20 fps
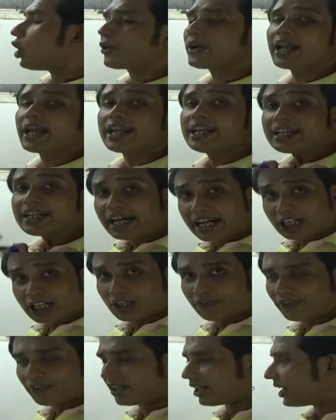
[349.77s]
or any kind
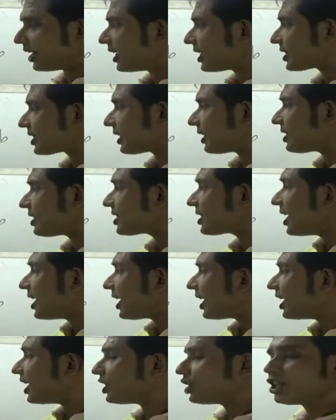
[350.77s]
of conditions
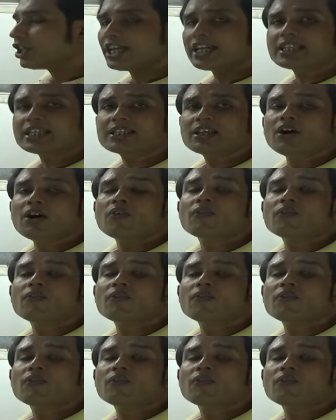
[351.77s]
in this